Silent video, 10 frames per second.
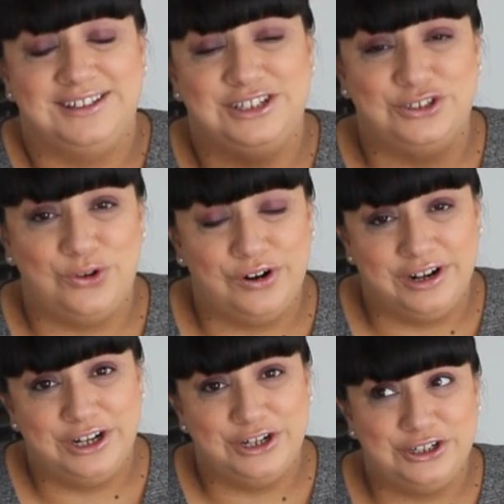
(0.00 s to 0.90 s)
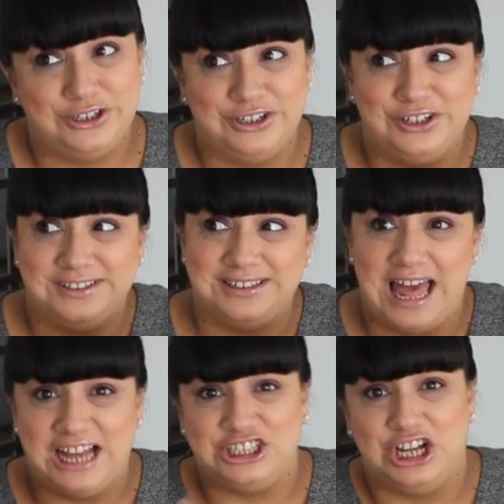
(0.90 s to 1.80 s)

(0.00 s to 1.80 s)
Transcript: tutorial slash